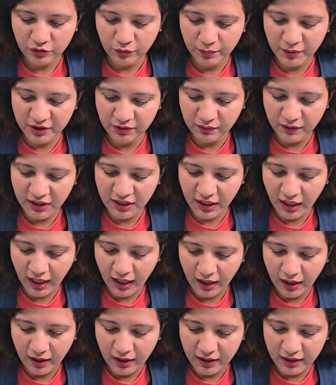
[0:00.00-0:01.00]
So between
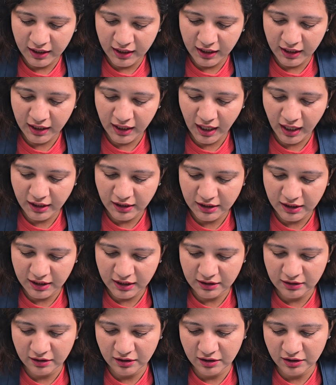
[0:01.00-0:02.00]
A and
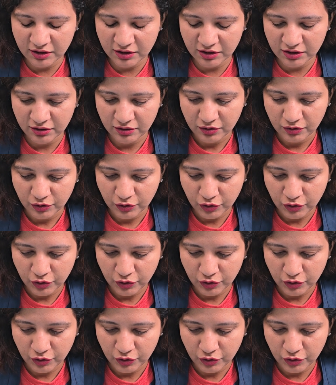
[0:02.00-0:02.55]
T, there is